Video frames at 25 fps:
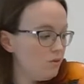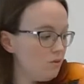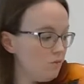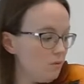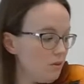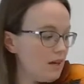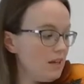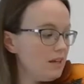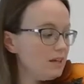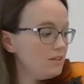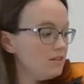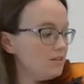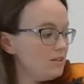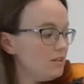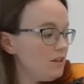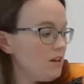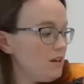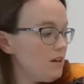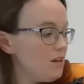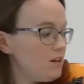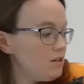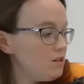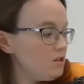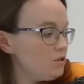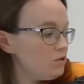rest.
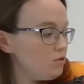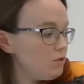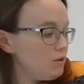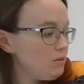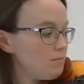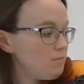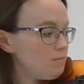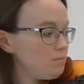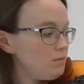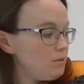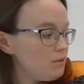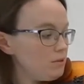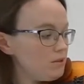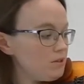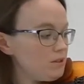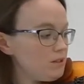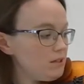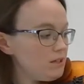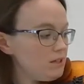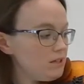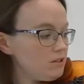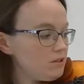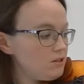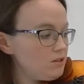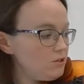Triple
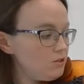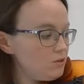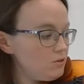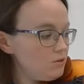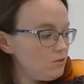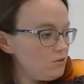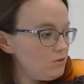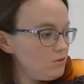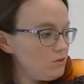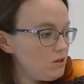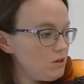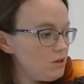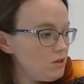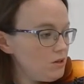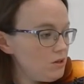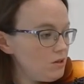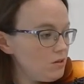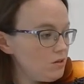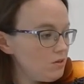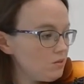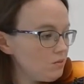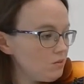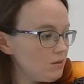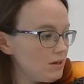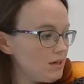it 2,
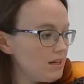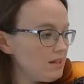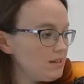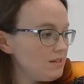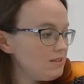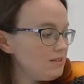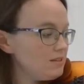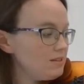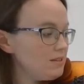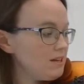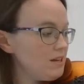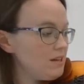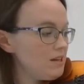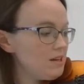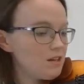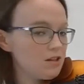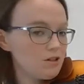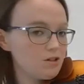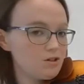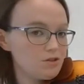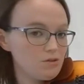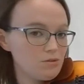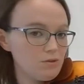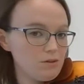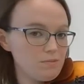rest.
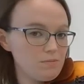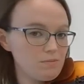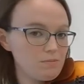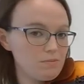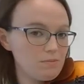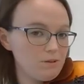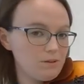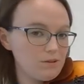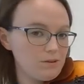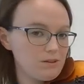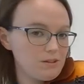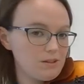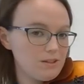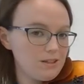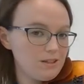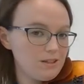Triple